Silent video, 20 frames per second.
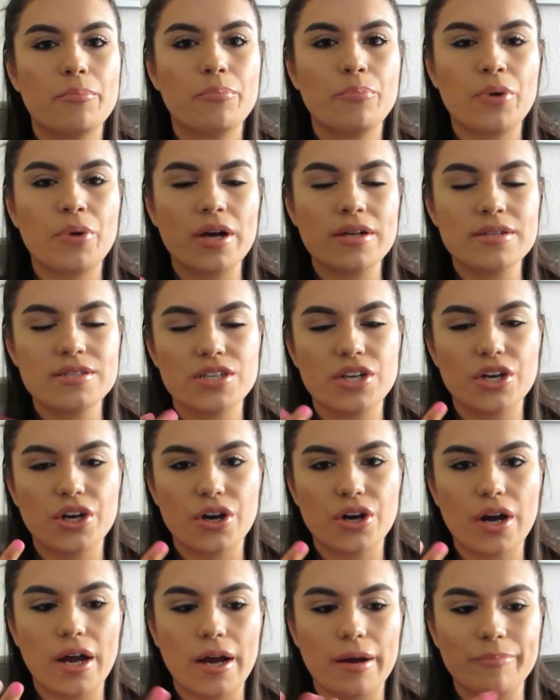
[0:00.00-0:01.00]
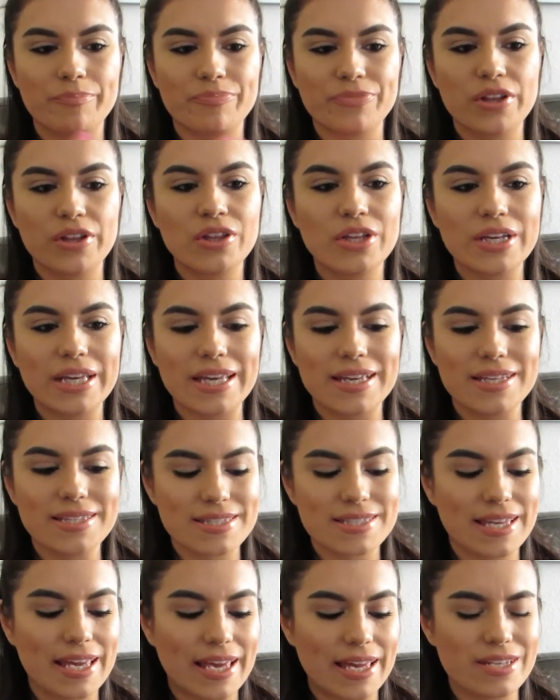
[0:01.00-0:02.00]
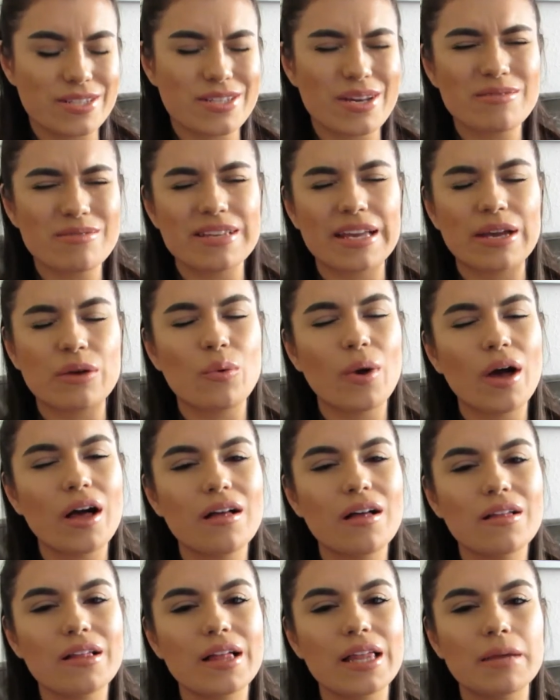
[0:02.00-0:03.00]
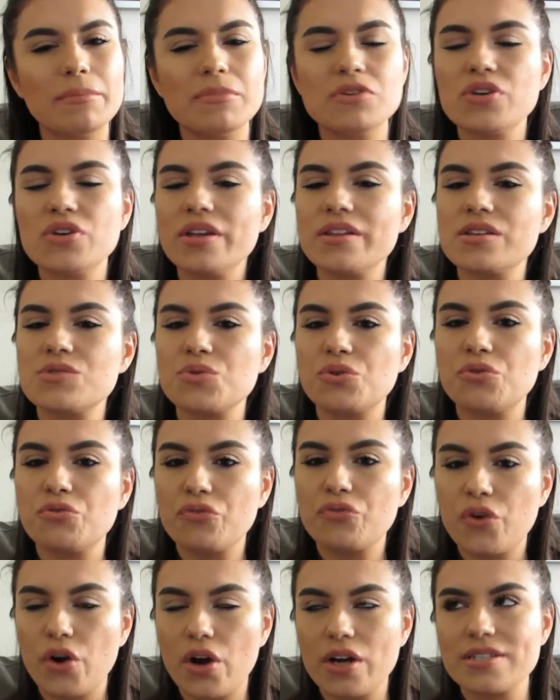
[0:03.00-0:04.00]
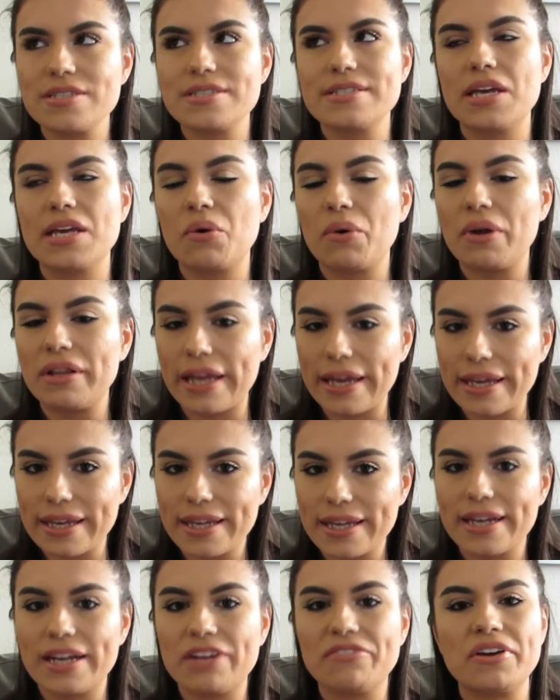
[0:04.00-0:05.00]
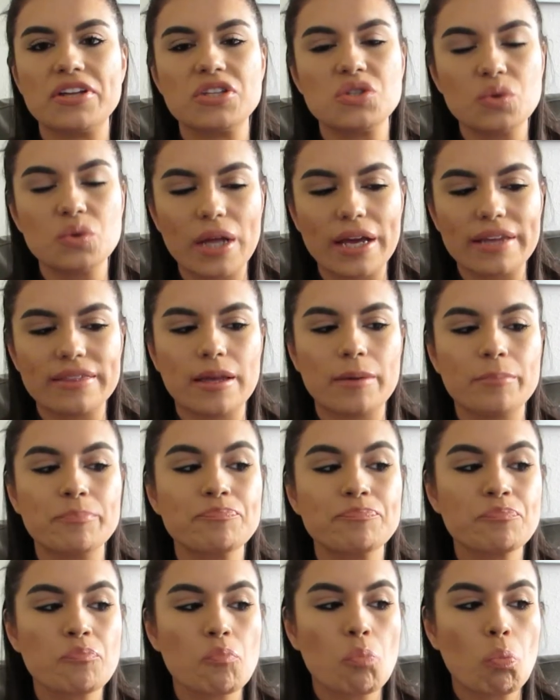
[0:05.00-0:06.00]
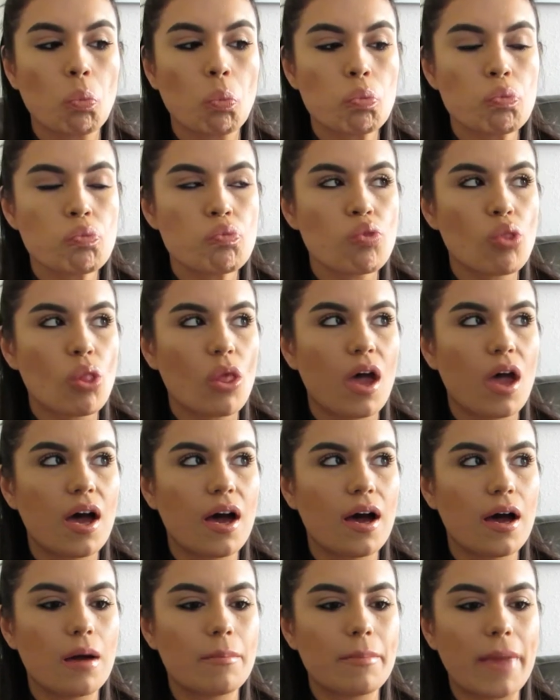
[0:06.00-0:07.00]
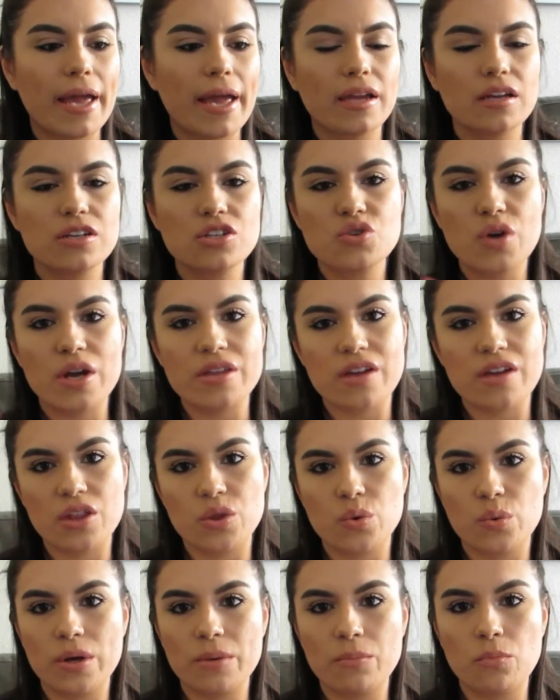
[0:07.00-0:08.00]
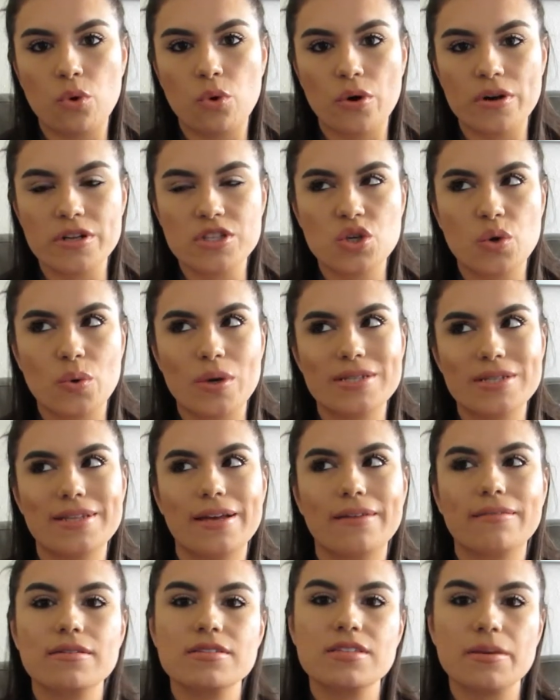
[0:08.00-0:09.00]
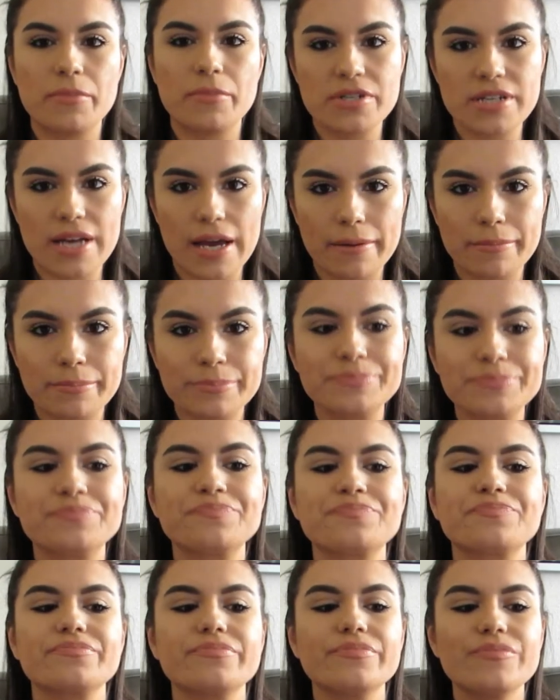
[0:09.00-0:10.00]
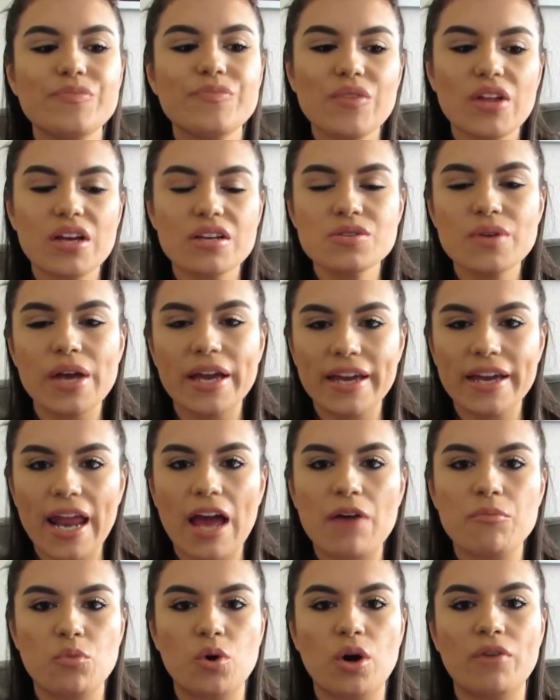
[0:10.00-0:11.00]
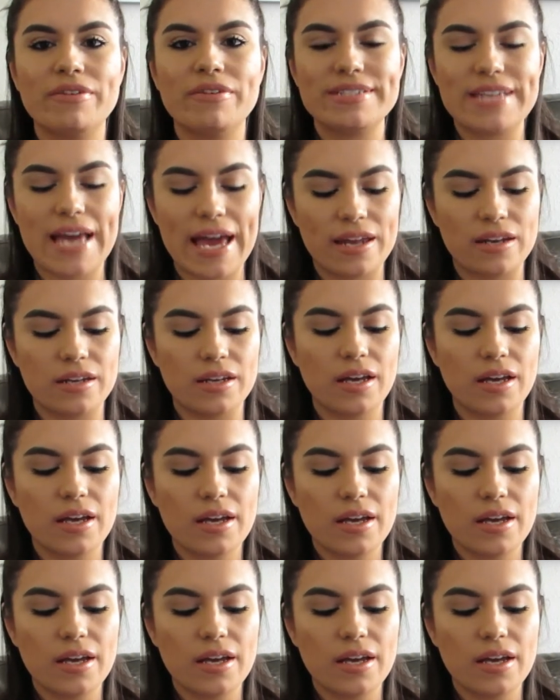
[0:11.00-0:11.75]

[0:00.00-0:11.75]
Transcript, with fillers: bronzier um, looking skin. So I was like, well, let me try this one first and see how I like it. And if I do like them, um, I can try the other one more towards like the summertime. So I can have more of a tan